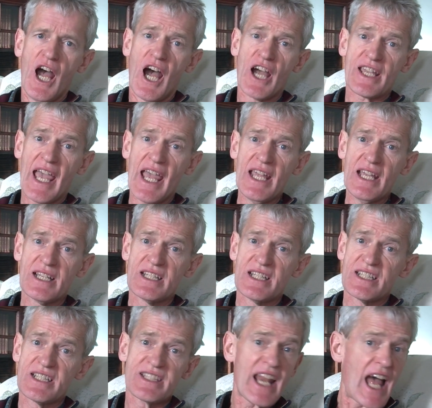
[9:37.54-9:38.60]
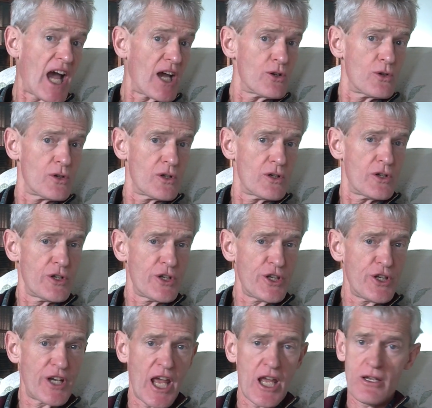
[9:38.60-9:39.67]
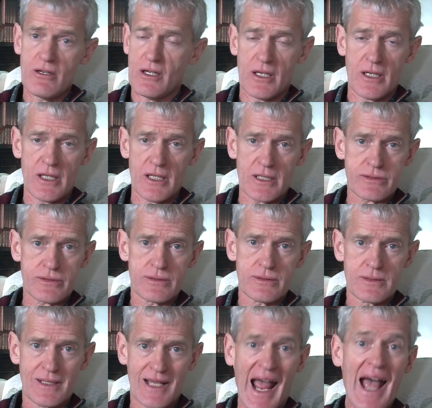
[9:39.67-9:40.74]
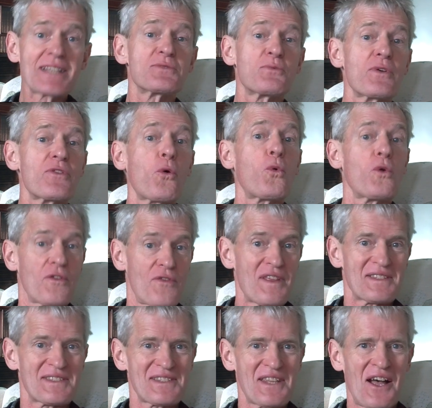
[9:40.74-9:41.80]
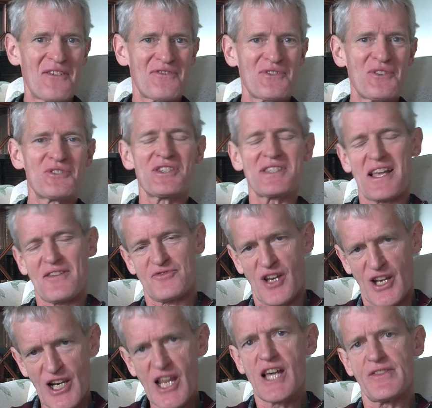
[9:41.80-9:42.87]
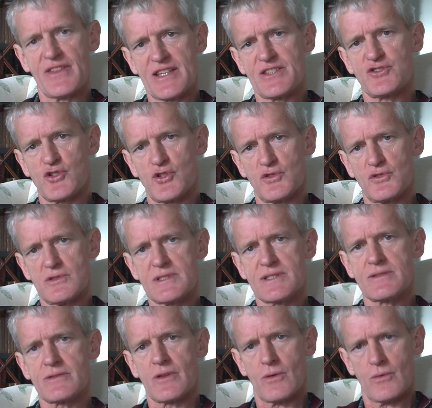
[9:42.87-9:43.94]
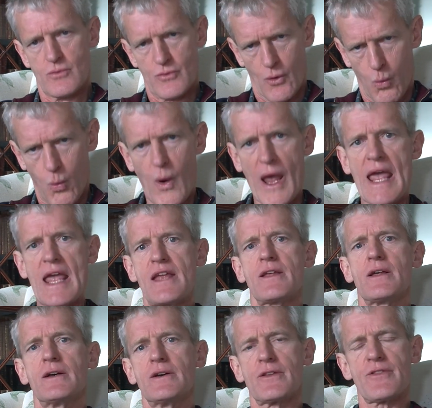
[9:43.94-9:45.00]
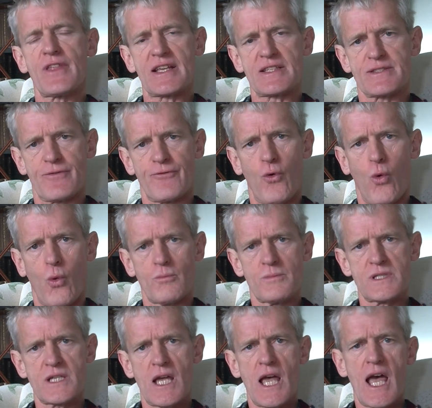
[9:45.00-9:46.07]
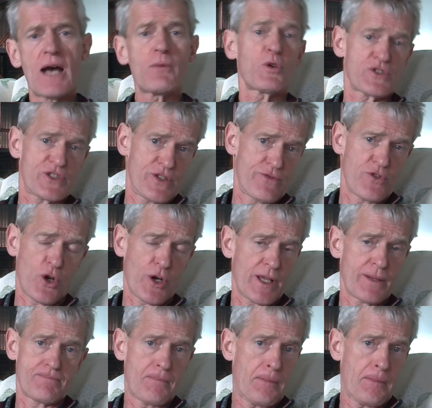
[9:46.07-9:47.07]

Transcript: Okay, now, you know, as with all of this stuff, you just have to learn these rules, the way things are formed, and once you've got it,